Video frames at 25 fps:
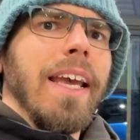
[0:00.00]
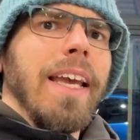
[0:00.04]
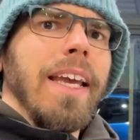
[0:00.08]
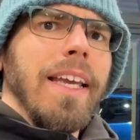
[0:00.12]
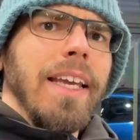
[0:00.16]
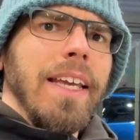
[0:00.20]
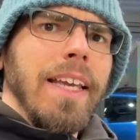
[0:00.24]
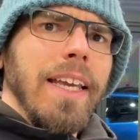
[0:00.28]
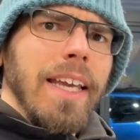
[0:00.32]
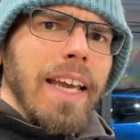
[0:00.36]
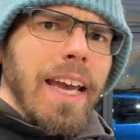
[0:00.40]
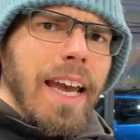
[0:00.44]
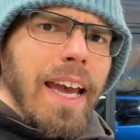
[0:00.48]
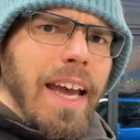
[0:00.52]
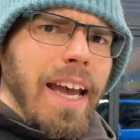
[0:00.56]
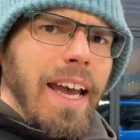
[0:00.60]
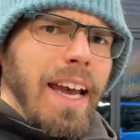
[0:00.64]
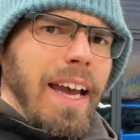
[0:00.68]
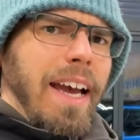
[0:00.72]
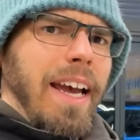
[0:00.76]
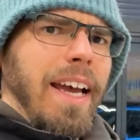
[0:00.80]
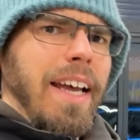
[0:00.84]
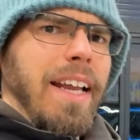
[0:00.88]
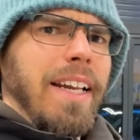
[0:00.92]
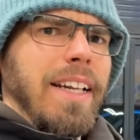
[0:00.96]
Yeah,
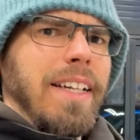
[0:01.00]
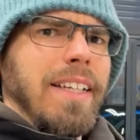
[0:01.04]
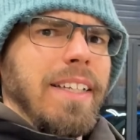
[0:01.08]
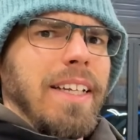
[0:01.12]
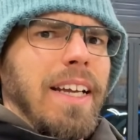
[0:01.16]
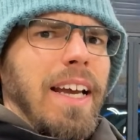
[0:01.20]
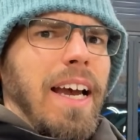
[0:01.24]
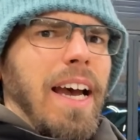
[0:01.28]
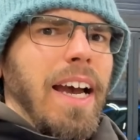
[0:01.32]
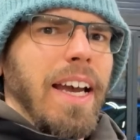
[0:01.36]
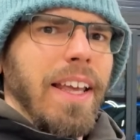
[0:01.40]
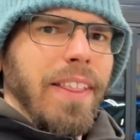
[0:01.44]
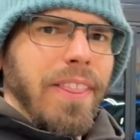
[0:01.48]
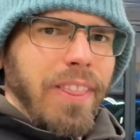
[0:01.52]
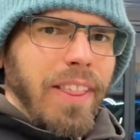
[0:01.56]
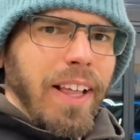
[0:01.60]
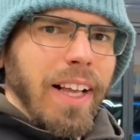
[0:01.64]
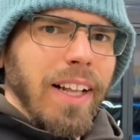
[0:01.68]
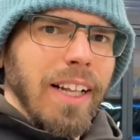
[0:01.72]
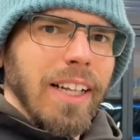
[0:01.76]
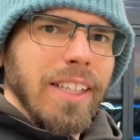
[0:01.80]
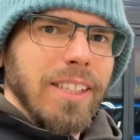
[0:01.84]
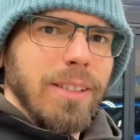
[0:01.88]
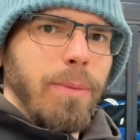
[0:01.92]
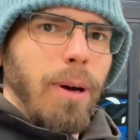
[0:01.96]
and I
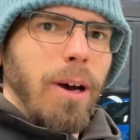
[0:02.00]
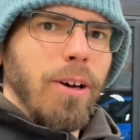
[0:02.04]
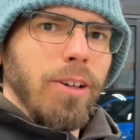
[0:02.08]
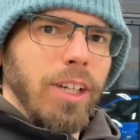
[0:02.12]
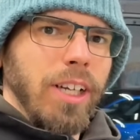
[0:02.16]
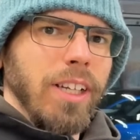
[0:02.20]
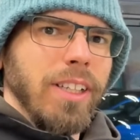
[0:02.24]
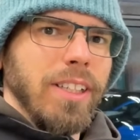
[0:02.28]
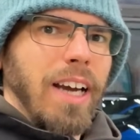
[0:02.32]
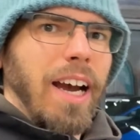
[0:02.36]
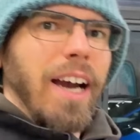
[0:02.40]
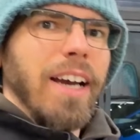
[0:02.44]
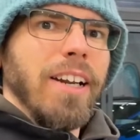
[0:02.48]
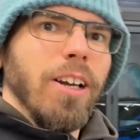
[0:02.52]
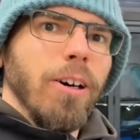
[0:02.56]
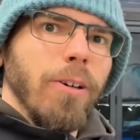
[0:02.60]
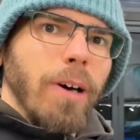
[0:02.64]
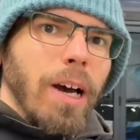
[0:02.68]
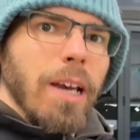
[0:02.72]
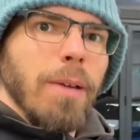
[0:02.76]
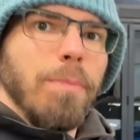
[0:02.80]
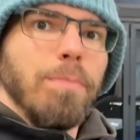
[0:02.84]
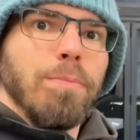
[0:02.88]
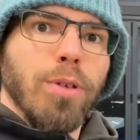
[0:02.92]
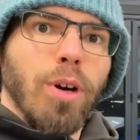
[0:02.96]
think that's about it. I know
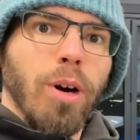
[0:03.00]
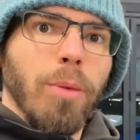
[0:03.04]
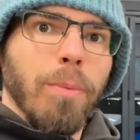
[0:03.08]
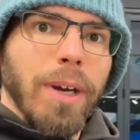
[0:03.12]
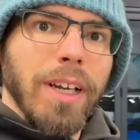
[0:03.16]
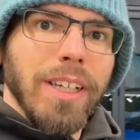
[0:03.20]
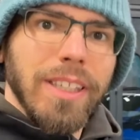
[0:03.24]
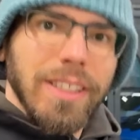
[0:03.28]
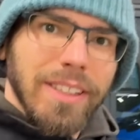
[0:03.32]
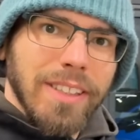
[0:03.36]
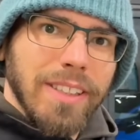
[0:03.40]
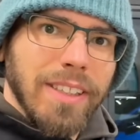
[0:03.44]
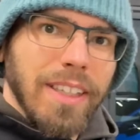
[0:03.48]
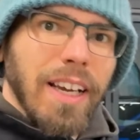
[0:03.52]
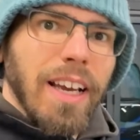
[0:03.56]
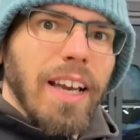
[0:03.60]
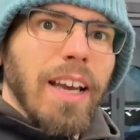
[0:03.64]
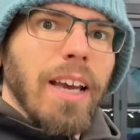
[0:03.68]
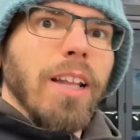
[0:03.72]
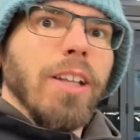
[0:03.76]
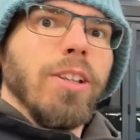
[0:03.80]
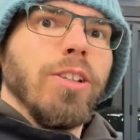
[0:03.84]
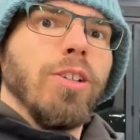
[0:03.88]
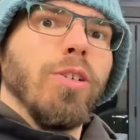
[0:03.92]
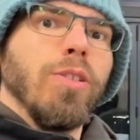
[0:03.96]
I promised
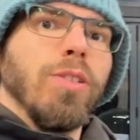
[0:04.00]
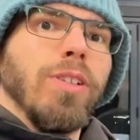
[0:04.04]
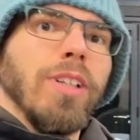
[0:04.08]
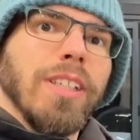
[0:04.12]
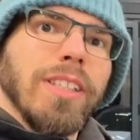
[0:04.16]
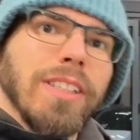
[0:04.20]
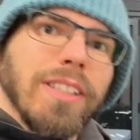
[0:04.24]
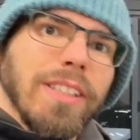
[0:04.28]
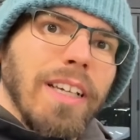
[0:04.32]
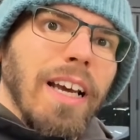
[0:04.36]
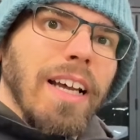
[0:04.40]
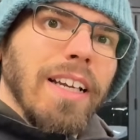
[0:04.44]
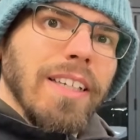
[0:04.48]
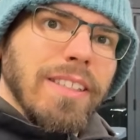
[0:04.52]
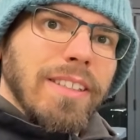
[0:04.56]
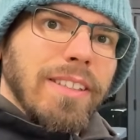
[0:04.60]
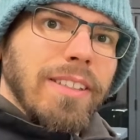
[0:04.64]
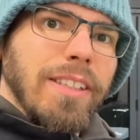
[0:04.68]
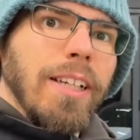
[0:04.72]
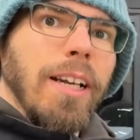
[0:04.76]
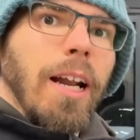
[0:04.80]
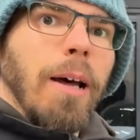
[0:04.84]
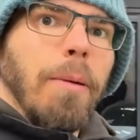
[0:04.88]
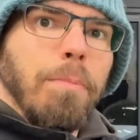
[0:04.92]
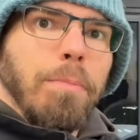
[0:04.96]
to discuss
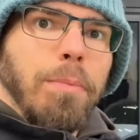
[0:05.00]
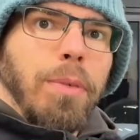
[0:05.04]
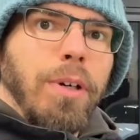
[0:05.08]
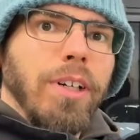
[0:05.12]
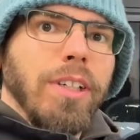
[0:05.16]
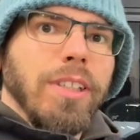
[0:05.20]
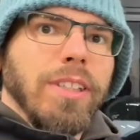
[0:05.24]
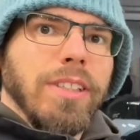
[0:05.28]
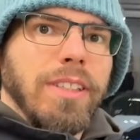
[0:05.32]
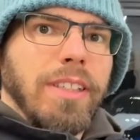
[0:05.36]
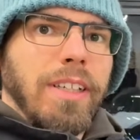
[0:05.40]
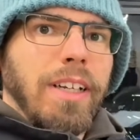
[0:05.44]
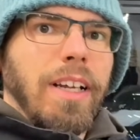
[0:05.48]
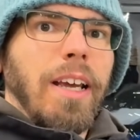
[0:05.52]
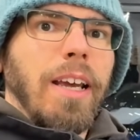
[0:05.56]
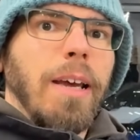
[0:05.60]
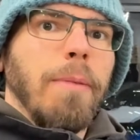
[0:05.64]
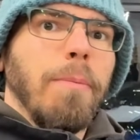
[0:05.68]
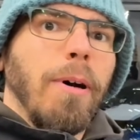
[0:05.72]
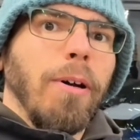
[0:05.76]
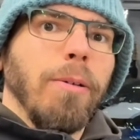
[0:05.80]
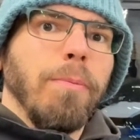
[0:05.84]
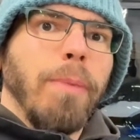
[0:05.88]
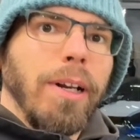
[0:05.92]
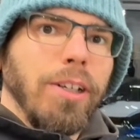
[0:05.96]
the numbers
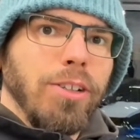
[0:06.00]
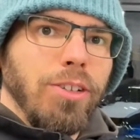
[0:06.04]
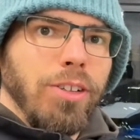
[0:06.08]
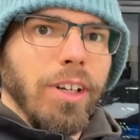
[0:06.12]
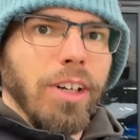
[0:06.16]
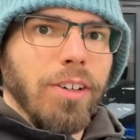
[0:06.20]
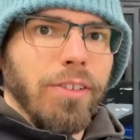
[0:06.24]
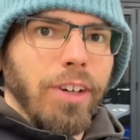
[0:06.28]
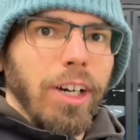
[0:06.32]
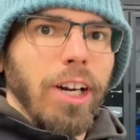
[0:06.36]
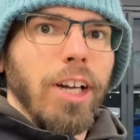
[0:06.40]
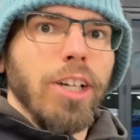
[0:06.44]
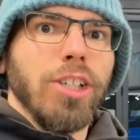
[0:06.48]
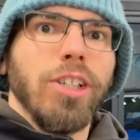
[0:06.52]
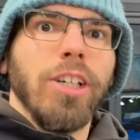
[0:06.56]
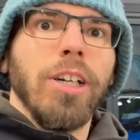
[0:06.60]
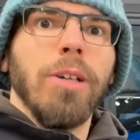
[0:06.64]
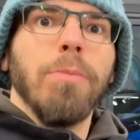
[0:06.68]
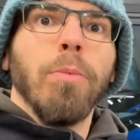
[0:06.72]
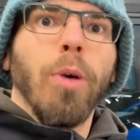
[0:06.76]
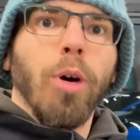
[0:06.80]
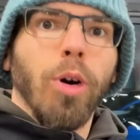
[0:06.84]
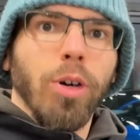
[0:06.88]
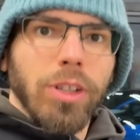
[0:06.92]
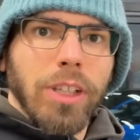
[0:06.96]
about battery degradation
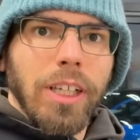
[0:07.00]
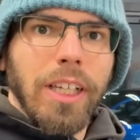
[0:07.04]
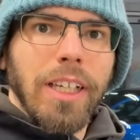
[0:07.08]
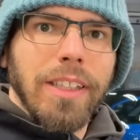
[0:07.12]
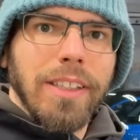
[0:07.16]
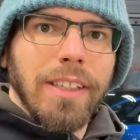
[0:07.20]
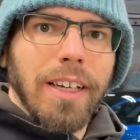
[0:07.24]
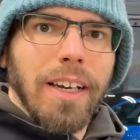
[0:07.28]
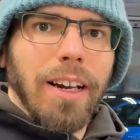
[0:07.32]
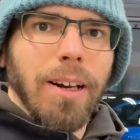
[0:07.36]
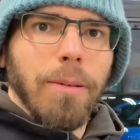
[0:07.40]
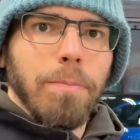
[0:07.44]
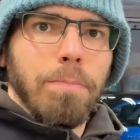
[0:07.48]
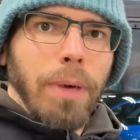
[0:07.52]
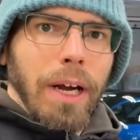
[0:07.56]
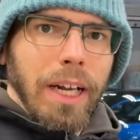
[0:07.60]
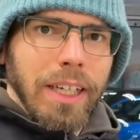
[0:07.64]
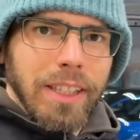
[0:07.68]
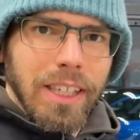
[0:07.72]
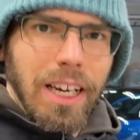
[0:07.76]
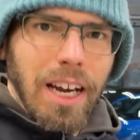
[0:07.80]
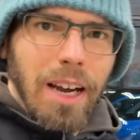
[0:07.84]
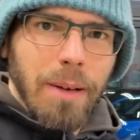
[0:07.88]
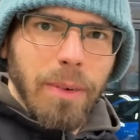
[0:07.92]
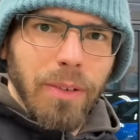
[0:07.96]
in more detail,
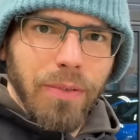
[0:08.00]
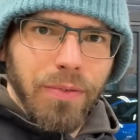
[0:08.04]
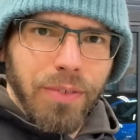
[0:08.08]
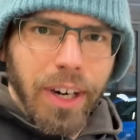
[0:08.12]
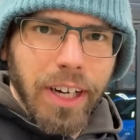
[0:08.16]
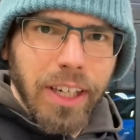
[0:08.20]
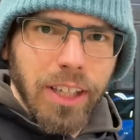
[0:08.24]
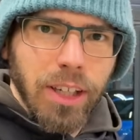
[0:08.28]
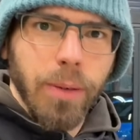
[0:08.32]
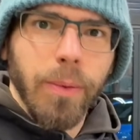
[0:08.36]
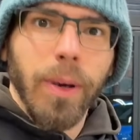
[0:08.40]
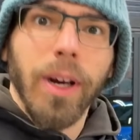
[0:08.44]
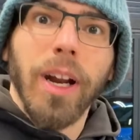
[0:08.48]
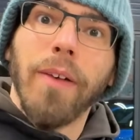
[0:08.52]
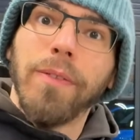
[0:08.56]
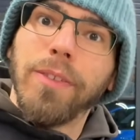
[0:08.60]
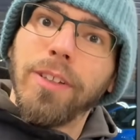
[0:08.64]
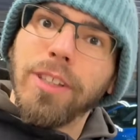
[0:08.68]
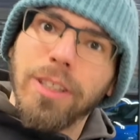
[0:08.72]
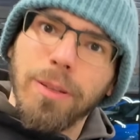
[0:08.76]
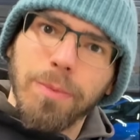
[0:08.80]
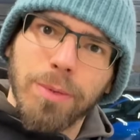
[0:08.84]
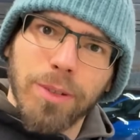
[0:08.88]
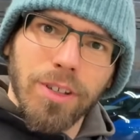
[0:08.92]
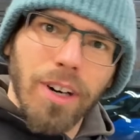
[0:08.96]
but I'm afraid you will have
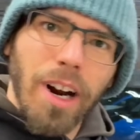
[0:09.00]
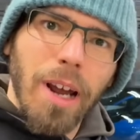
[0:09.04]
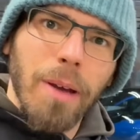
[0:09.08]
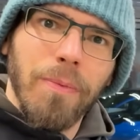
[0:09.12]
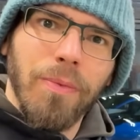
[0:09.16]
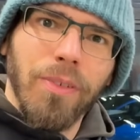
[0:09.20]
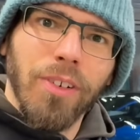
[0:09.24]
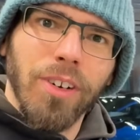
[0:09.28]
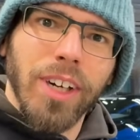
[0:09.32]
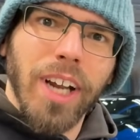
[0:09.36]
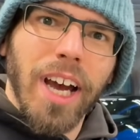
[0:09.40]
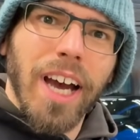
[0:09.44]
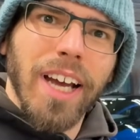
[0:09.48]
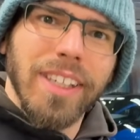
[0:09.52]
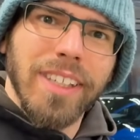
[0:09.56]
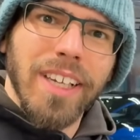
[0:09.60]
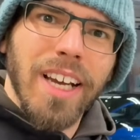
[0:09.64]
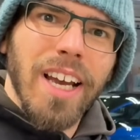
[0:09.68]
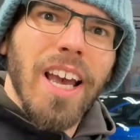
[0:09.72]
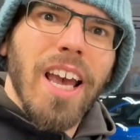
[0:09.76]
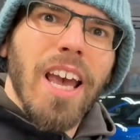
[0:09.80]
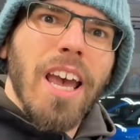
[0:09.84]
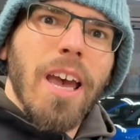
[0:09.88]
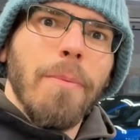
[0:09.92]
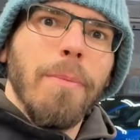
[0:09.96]
to subscribe for that,
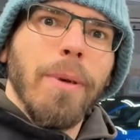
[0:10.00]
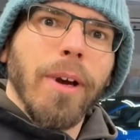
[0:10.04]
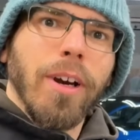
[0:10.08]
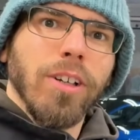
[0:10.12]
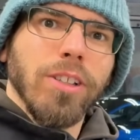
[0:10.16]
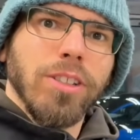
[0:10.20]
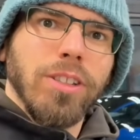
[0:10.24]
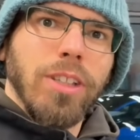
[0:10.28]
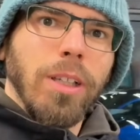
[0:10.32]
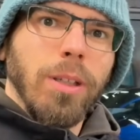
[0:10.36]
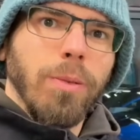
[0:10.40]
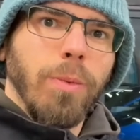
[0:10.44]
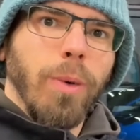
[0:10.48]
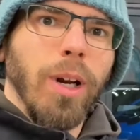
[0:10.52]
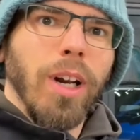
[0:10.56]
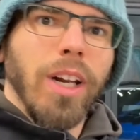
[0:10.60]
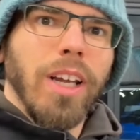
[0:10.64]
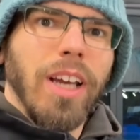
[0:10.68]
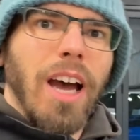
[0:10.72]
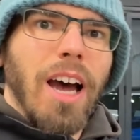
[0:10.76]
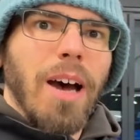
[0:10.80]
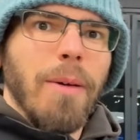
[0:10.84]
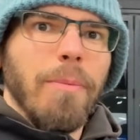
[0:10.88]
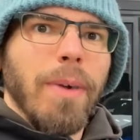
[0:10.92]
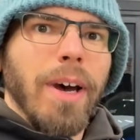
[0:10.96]
because that will
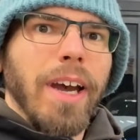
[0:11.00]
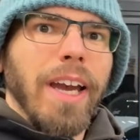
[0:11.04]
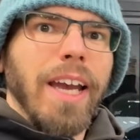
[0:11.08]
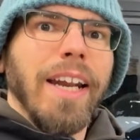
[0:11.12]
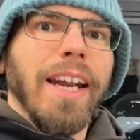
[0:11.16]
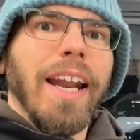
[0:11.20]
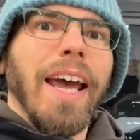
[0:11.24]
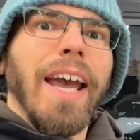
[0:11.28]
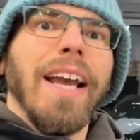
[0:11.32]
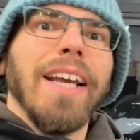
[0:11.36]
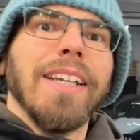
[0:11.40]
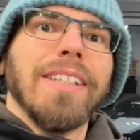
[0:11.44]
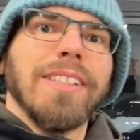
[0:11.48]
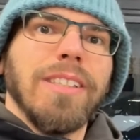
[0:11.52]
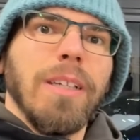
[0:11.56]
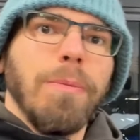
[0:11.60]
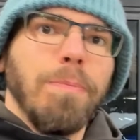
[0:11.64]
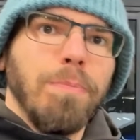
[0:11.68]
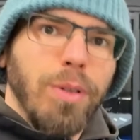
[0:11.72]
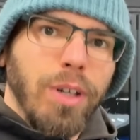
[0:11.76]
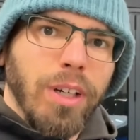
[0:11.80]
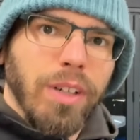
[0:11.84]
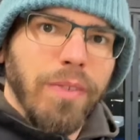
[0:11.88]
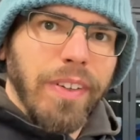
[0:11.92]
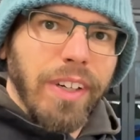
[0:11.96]
come in a
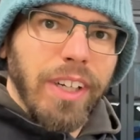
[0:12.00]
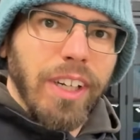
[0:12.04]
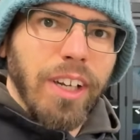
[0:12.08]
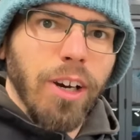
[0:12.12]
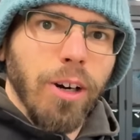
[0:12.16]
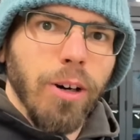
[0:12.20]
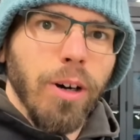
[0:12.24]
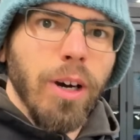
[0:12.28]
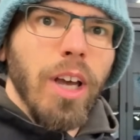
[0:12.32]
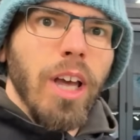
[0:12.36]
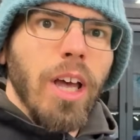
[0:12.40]
separate video